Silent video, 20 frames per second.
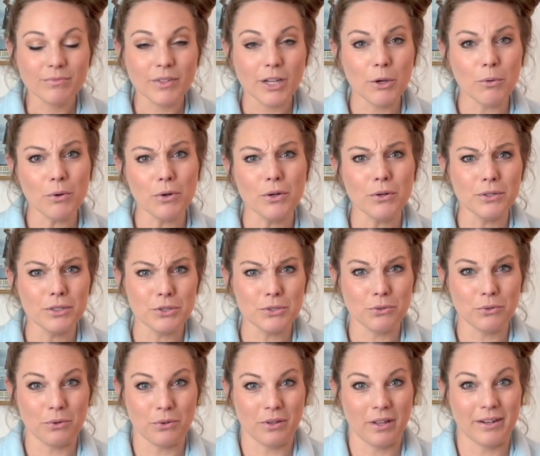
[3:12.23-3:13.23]
I won't go into a
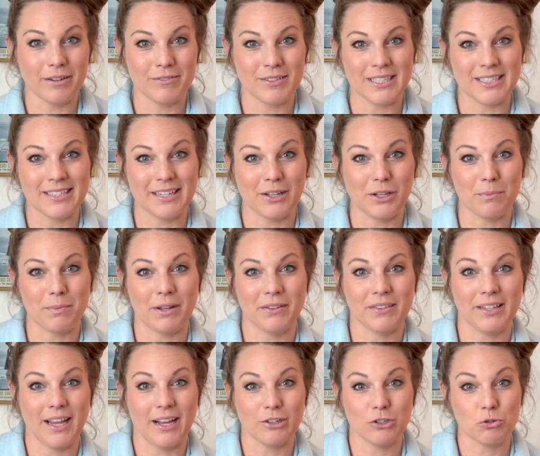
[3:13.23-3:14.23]
whole lot of detail about
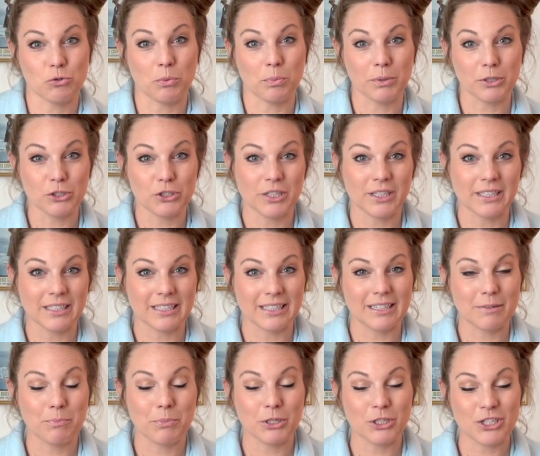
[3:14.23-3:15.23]
the actual
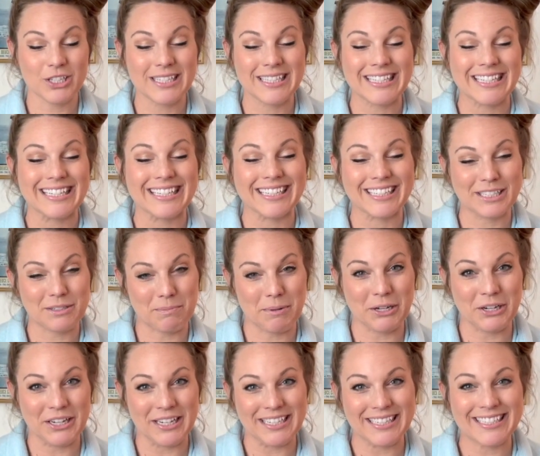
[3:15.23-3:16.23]
purchasing
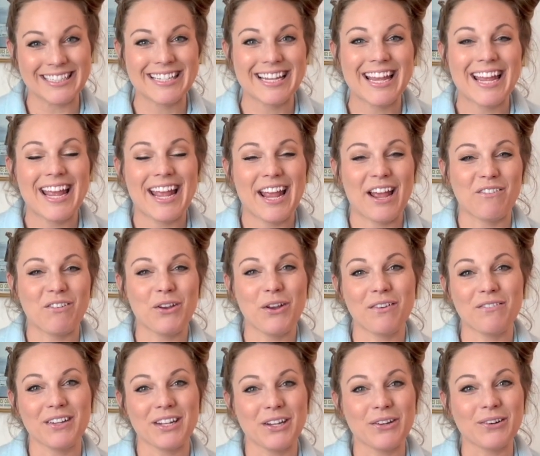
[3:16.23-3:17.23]
experience. If you
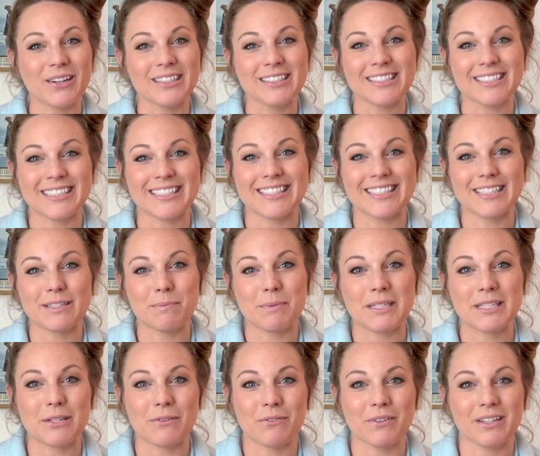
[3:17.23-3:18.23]
have any questions
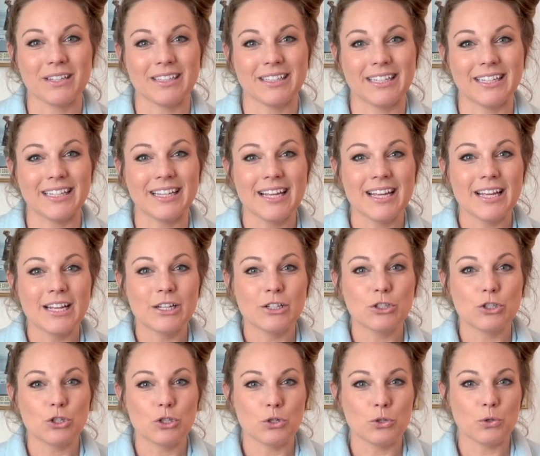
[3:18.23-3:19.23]
specifically
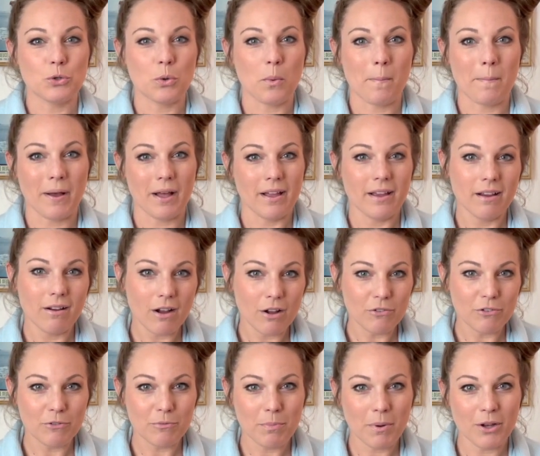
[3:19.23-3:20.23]
to buying off
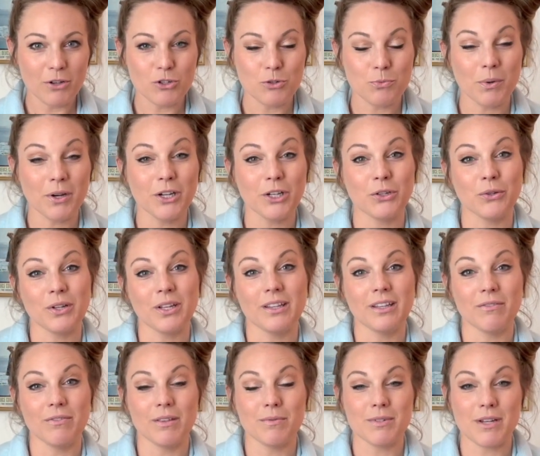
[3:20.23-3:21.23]
of Poshmark, you can
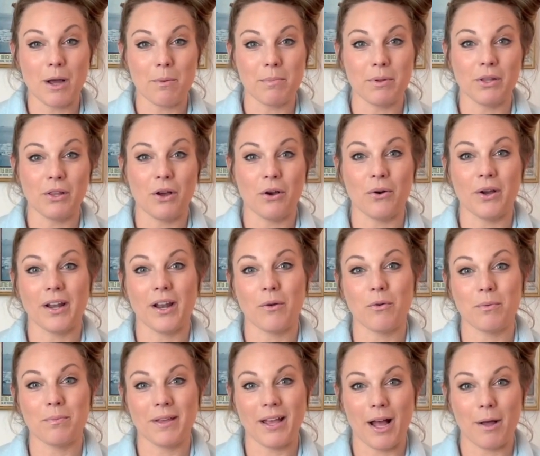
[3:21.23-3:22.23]
leave them down below and I will
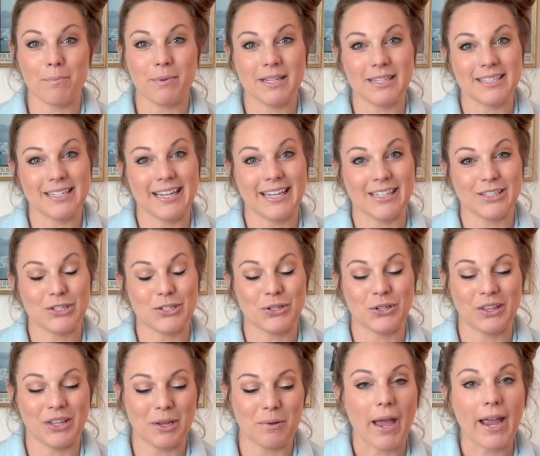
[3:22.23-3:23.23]
be happy to answer
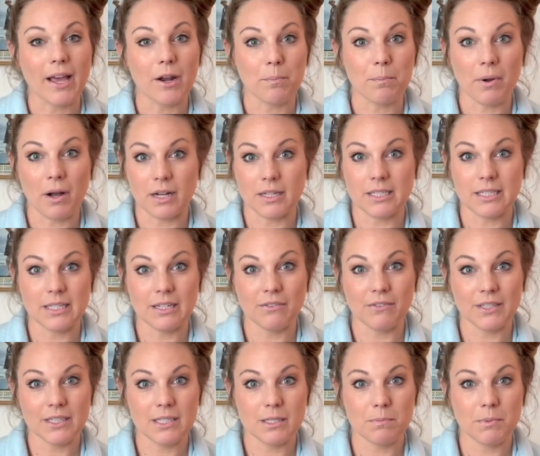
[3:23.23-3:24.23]
them. I had a positive
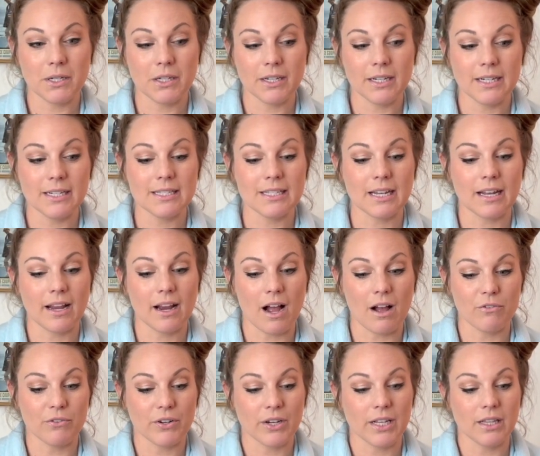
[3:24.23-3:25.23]
experience and I
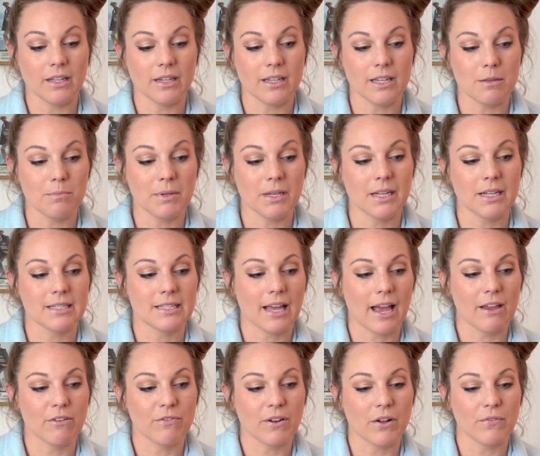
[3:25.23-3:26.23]
got very lucky because
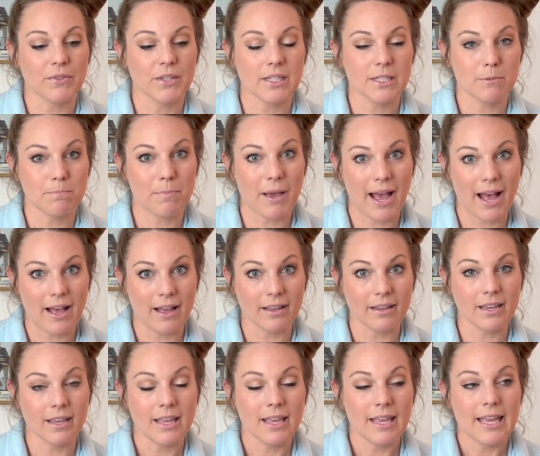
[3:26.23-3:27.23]
I found this bag
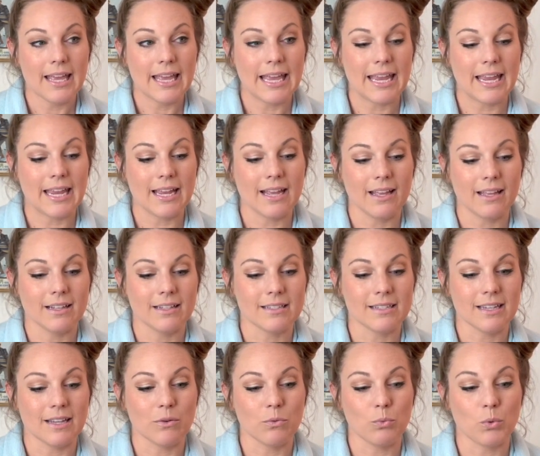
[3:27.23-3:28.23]
and
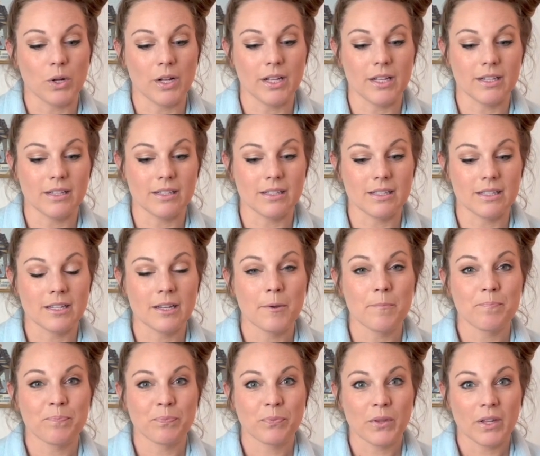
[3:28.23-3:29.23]
it was
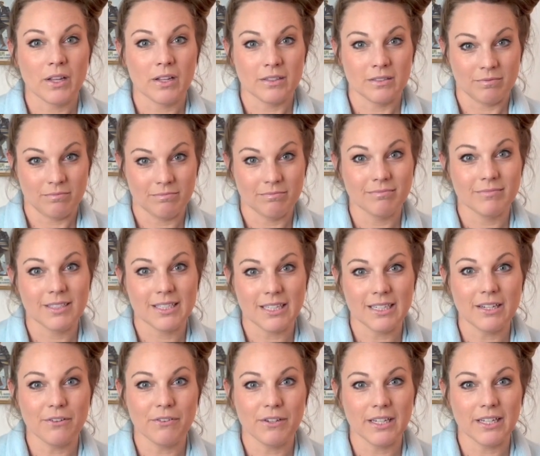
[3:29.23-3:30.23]

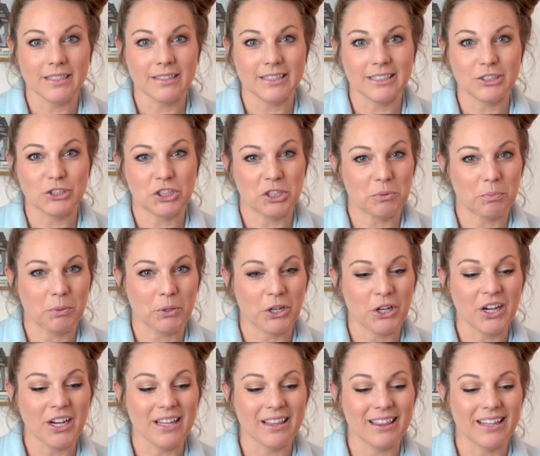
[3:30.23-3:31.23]
significantly
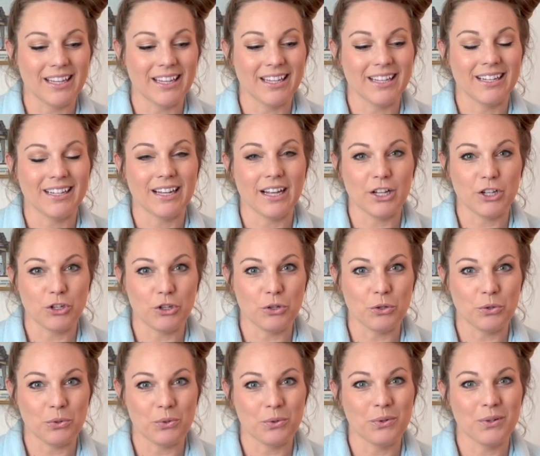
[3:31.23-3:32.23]
cheaper than a
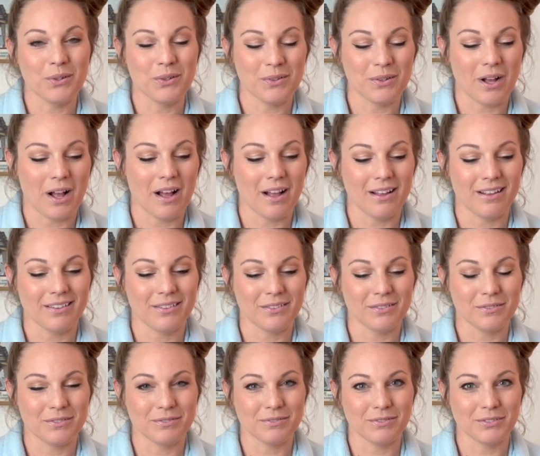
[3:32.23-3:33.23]
new
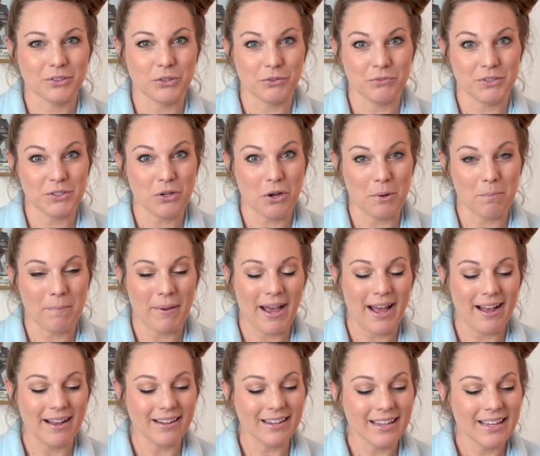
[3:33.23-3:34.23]
Louis Vuitton
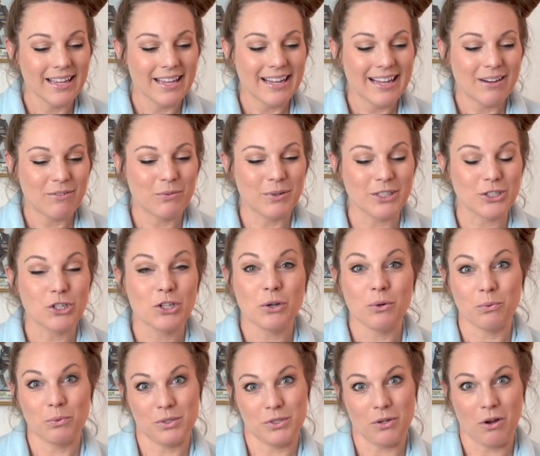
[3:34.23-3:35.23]
bag, which
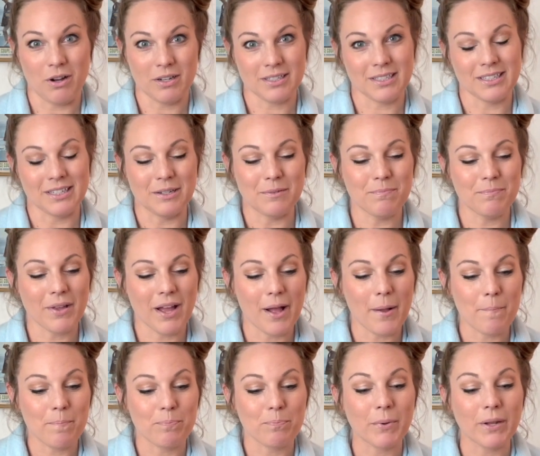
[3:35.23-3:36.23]
was awesome,
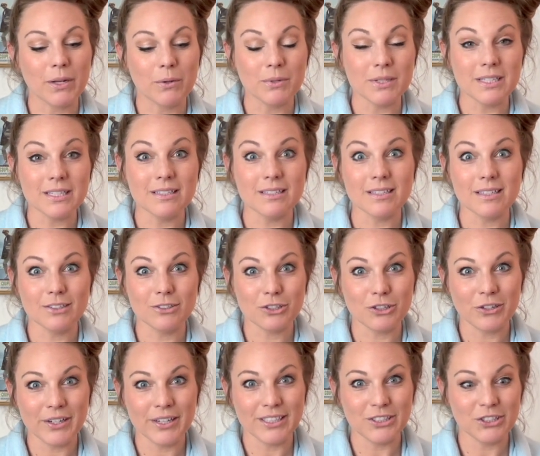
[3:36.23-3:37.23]
but it was in such
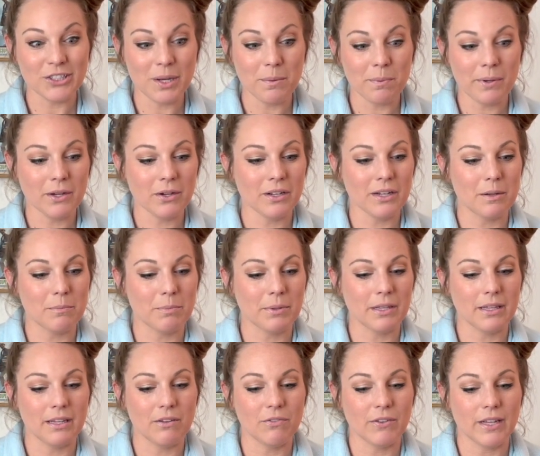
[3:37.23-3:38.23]
great shape, I couldn't
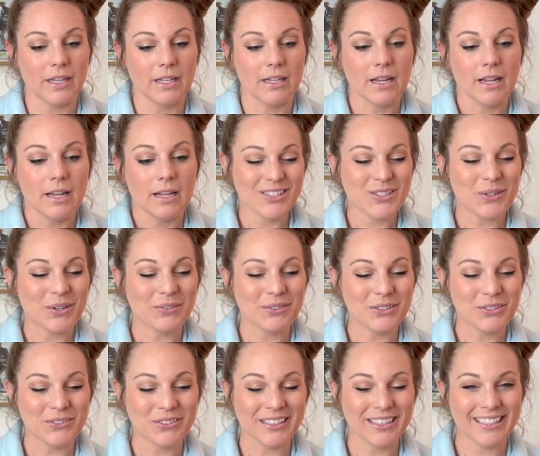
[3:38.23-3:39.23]
believe it. So I was
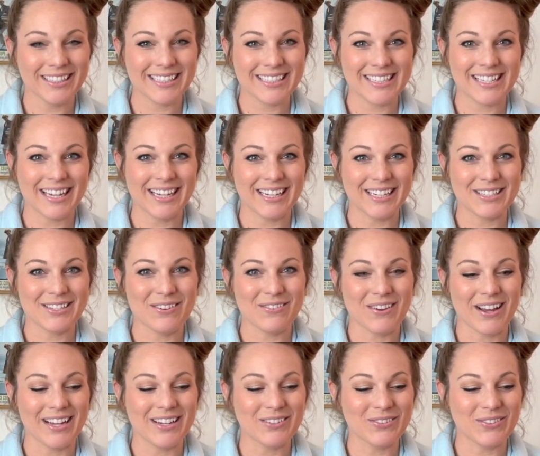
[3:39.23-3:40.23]
really excited to
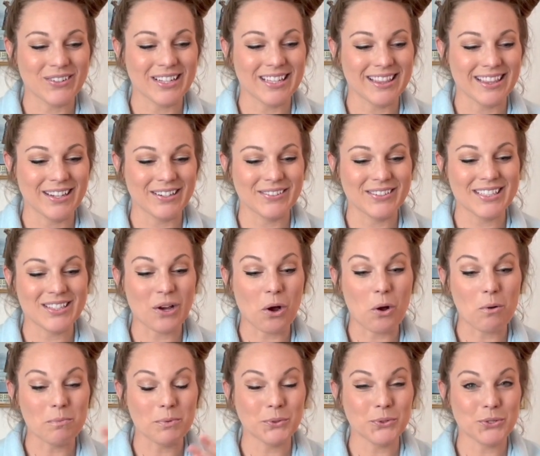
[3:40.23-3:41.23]
find one that was
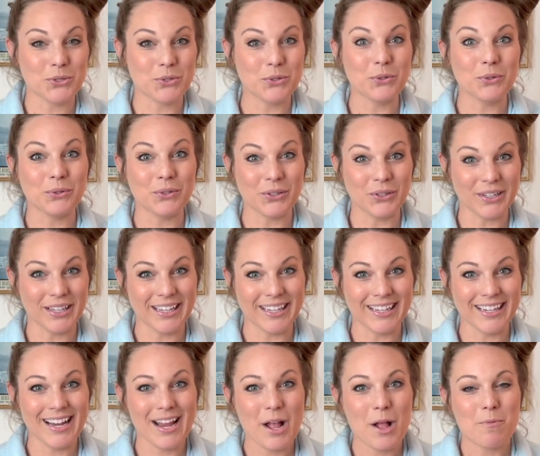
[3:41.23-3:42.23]
almost new
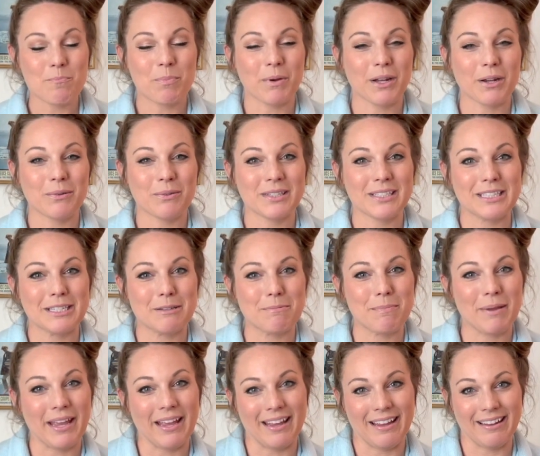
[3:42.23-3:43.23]
looking, but I wasn't
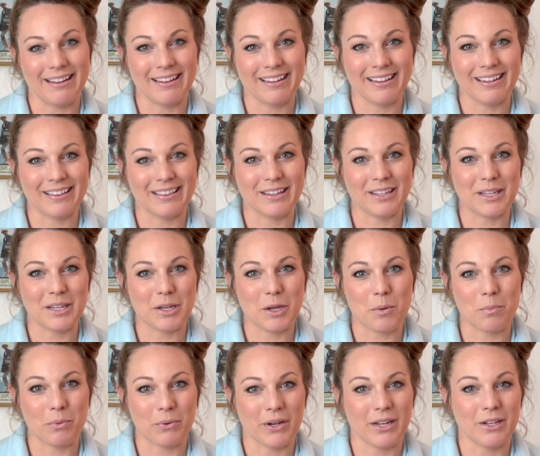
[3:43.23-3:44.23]
paying the
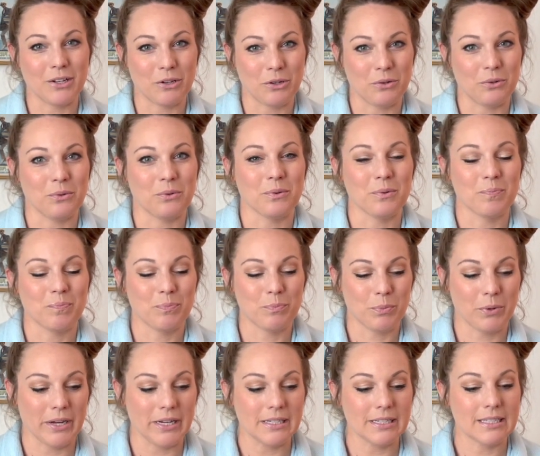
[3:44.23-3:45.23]
brand new
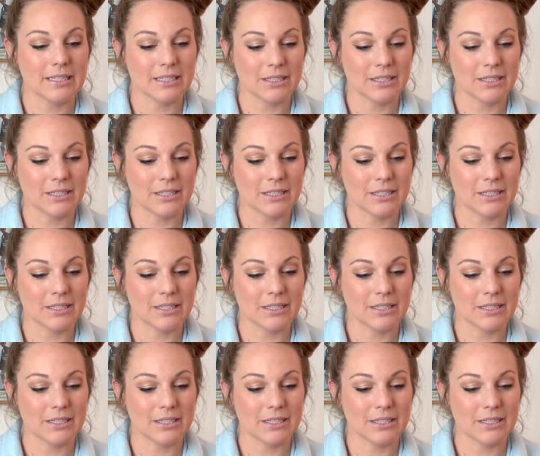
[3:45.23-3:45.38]
price.